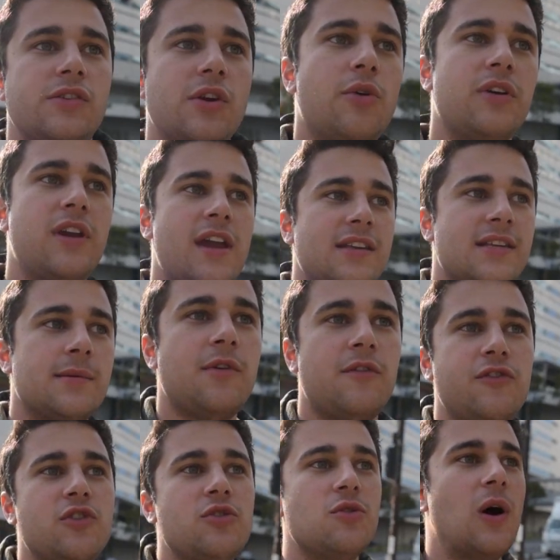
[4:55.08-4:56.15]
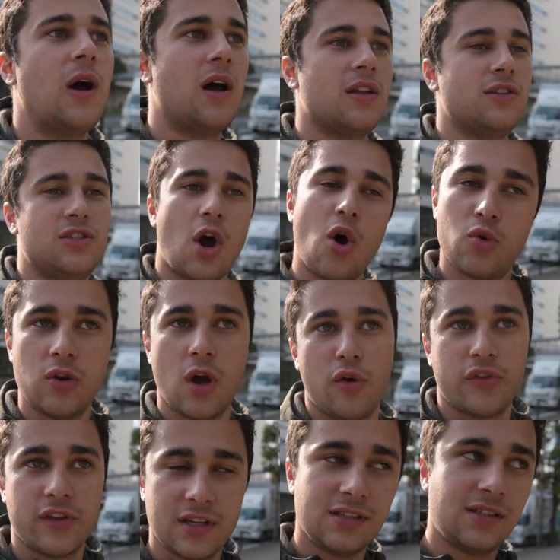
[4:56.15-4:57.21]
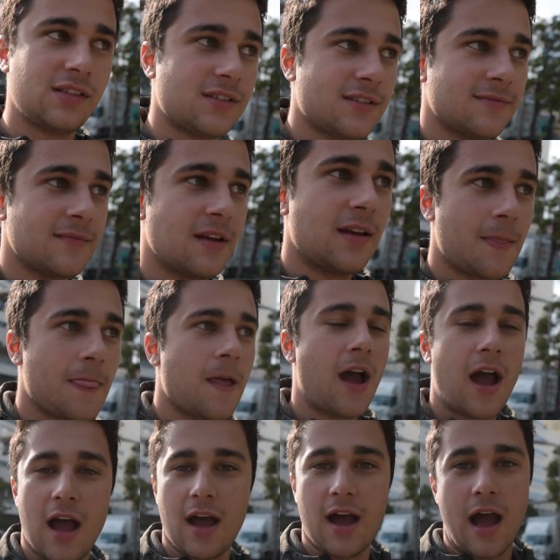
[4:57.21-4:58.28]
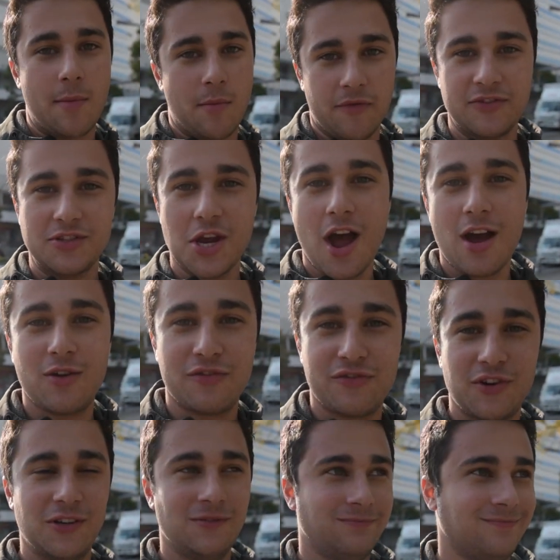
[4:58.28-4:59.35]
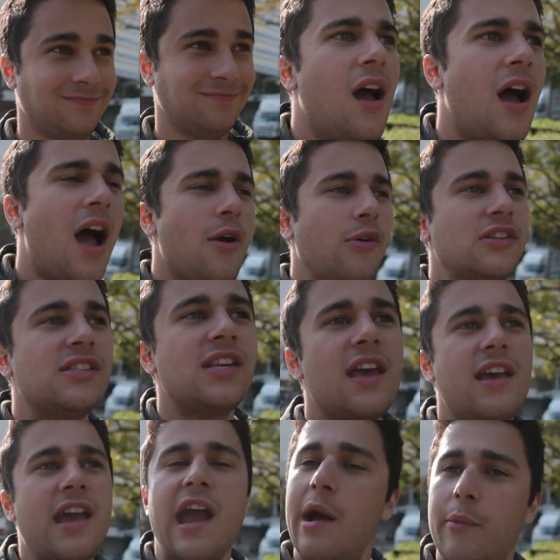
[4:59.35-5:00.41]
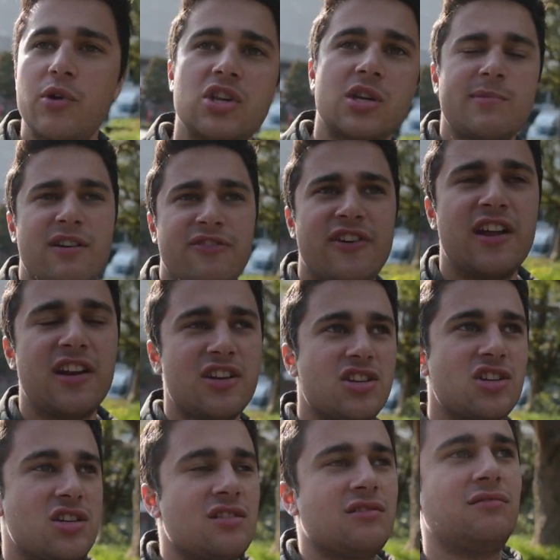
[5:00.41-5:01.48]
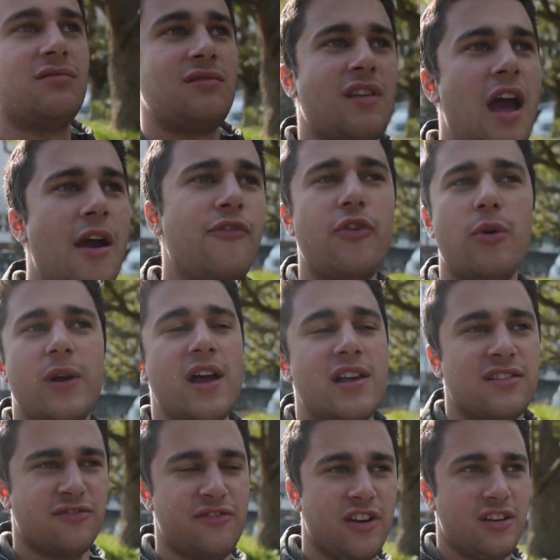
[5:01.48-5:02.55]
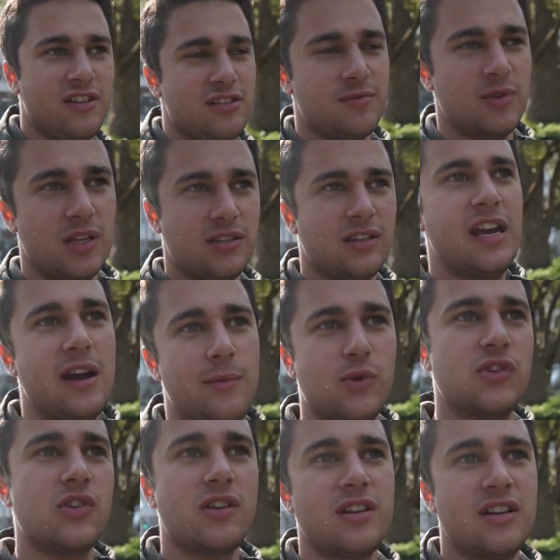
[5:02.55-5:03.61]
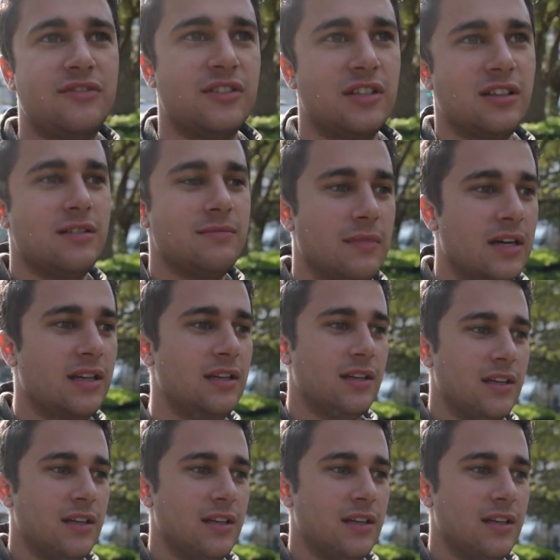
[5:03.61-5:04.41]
So in case some of you uh, don't know this, I'm a photographer. I would say cameras are my fetish. Everyone has a fetish, but cameras are definitely mine.